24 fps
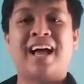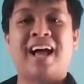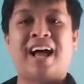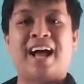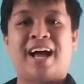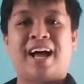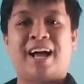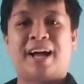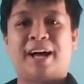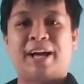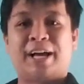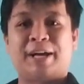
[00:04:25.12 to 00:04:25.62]

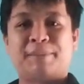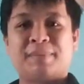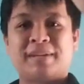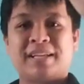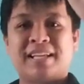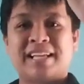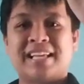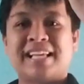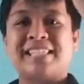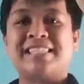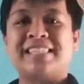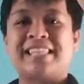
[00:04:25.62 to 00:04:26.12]

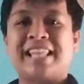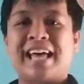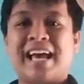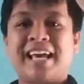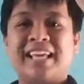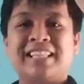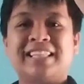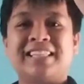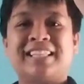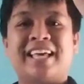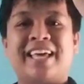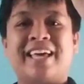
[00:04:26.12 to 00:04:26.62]
A
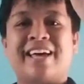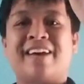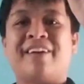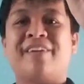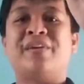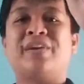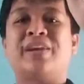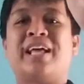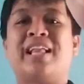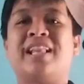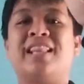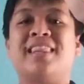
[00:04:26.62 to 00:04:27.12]
slight
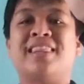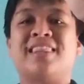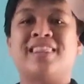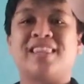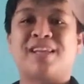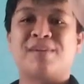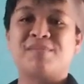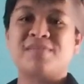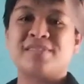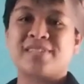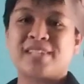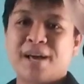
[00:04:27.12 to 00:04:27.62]
diagonal
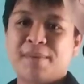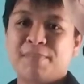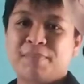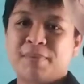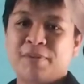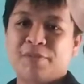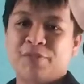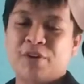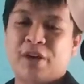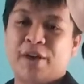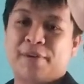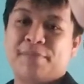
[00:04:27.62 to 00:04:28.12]
thumbs up
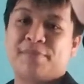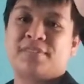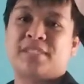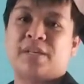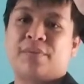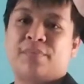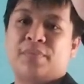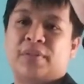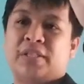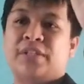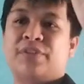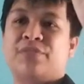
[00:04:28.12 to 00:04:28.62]
if you have
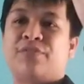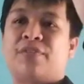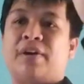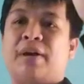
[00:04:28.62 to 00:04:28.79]
75%